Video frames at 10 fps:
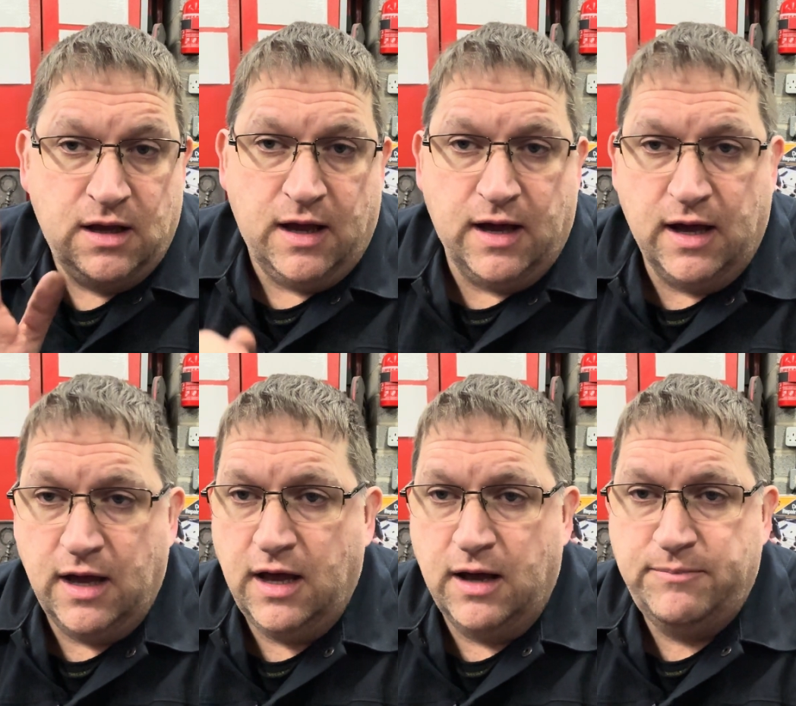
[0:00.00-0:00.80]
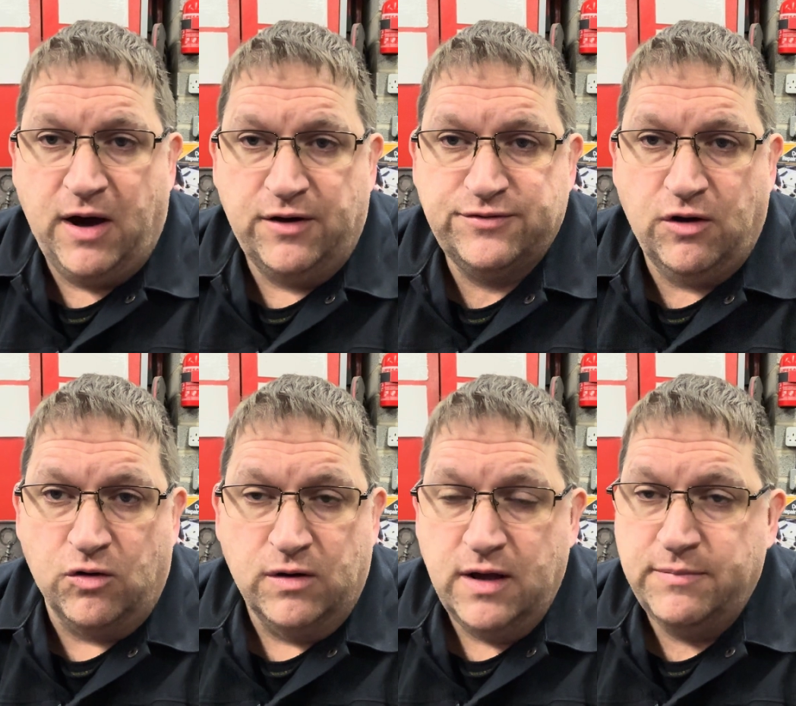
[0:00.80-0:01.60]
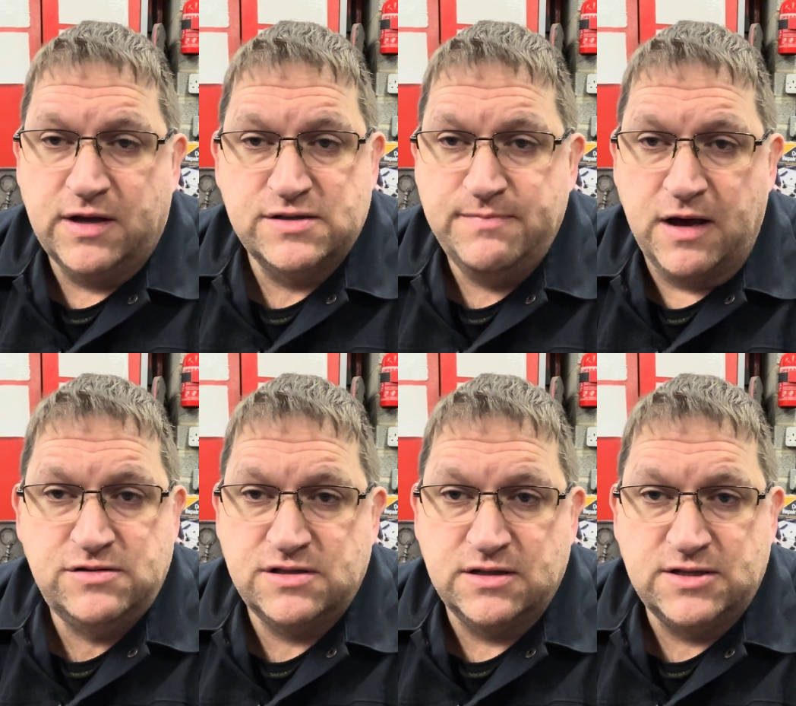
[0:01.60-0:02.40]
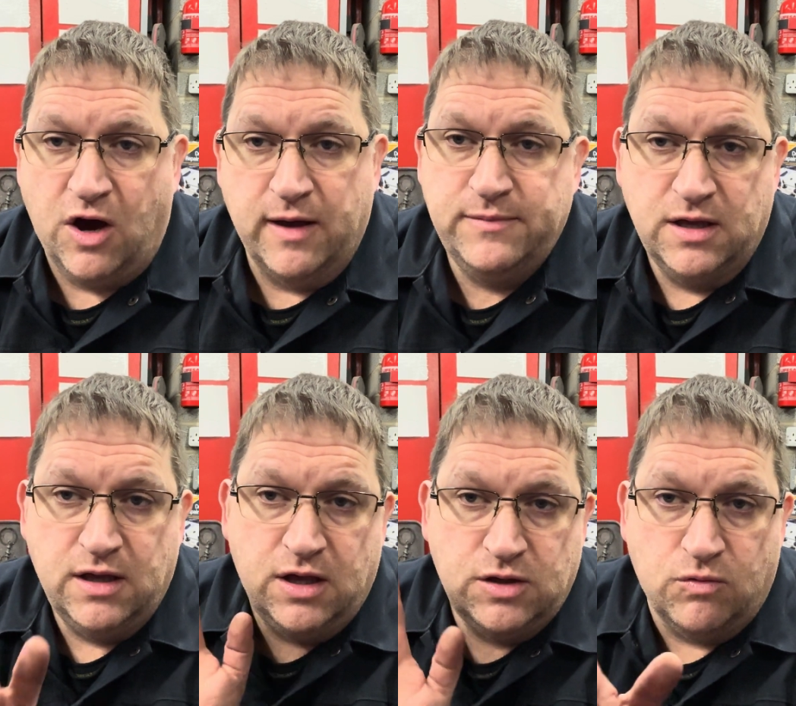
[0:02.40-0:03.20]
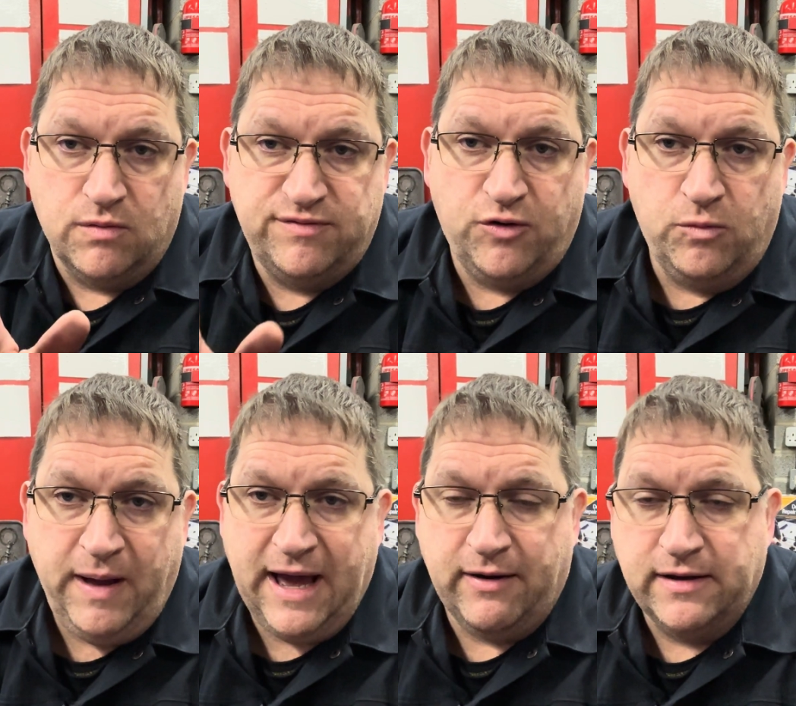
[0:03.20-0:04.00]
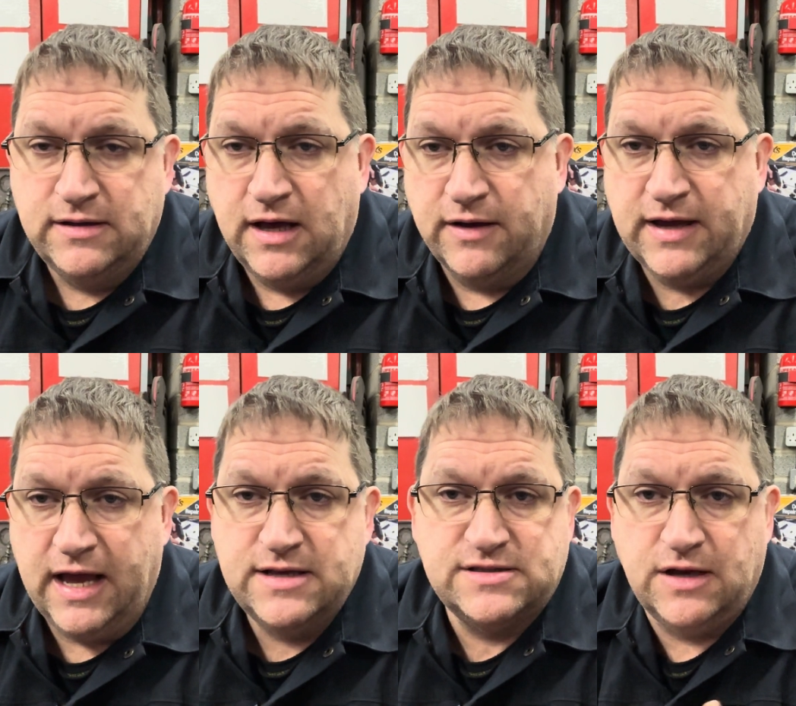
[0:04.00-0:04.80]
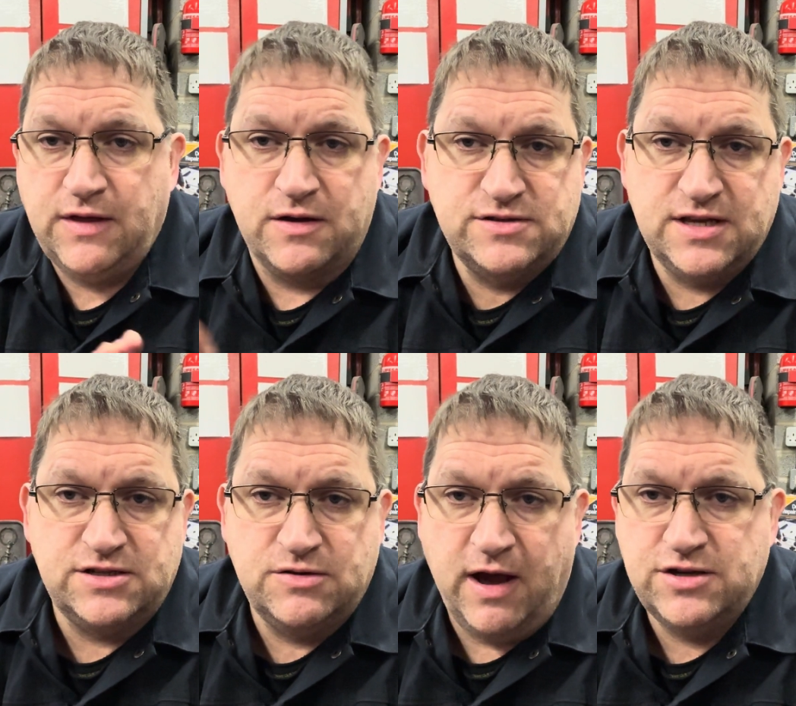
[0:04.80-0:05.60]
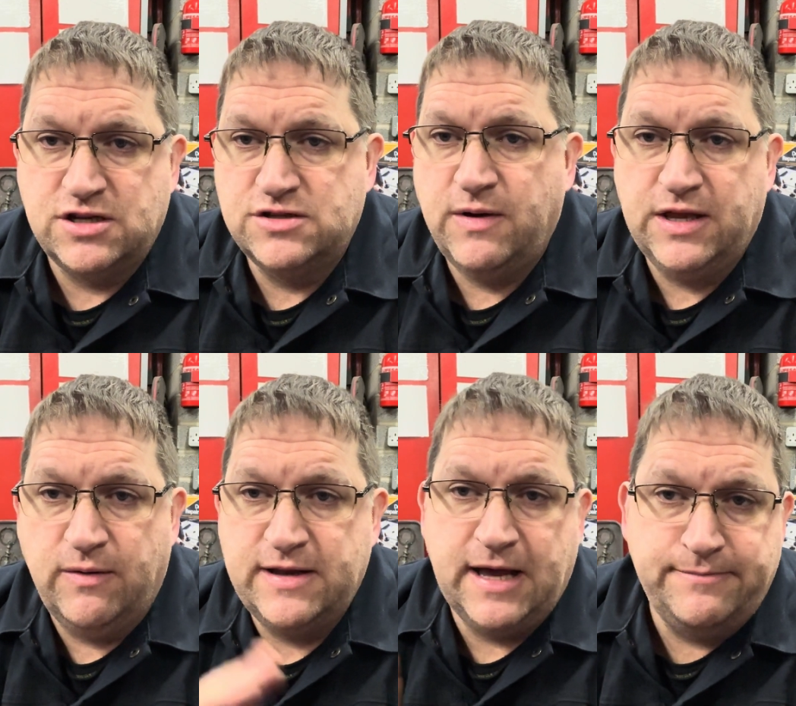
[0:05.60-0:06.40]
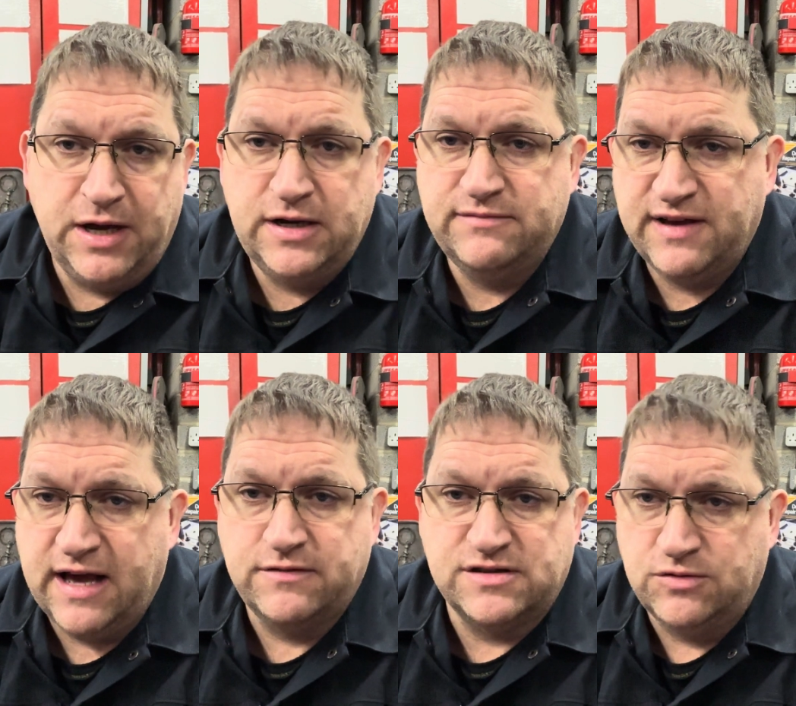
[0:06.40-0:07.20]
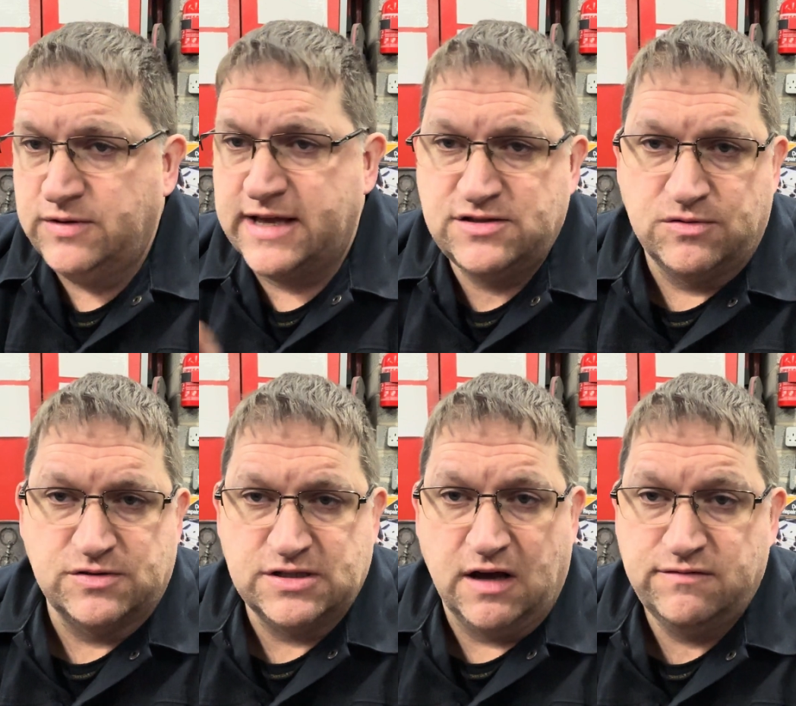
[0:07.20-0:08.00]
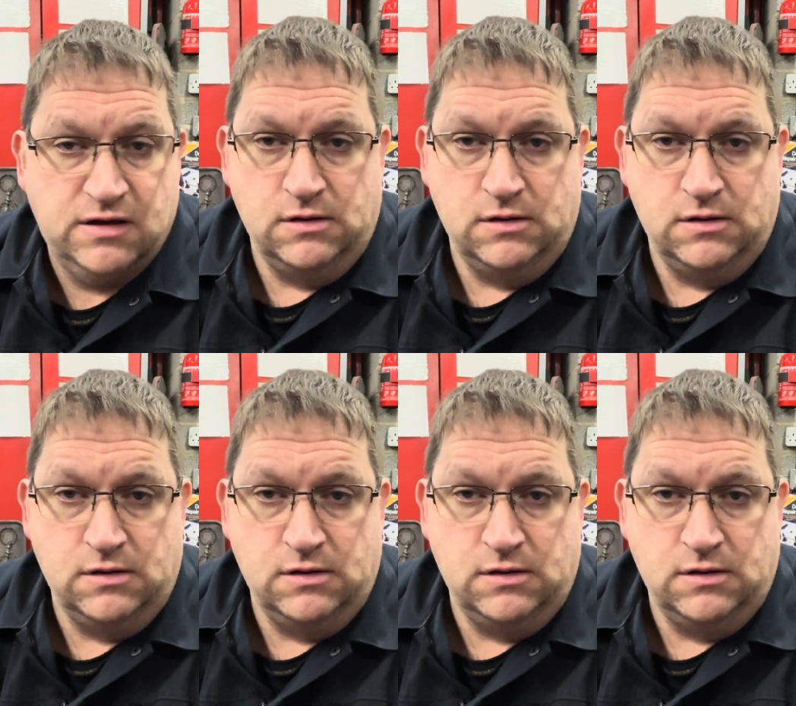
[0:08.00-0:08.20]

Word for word: uh, at part throttle, because most of the time you're on full power, okay? So those situations where you end up burning valves and all that sort of stuff